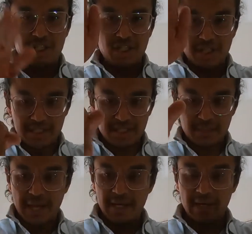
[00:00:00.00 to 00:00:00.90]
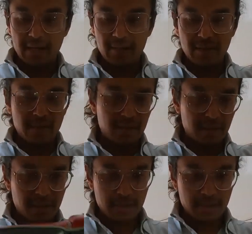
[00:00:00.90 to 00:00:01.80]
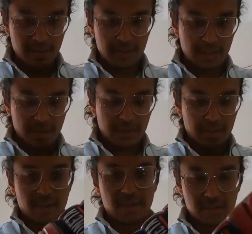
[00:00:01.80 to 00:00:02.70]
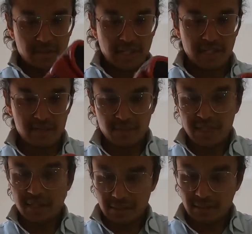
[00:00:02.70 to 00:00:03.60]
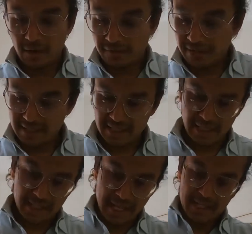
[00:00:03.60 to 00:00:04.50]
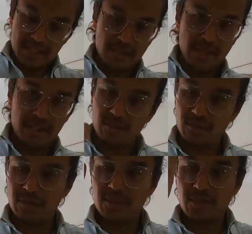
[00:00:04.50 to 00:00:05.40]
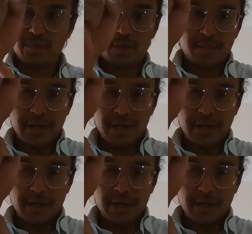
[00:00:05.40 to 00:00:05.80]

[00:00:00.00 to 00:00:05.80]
here, it doesn't bend down. So that gives me confidence that that is going to support my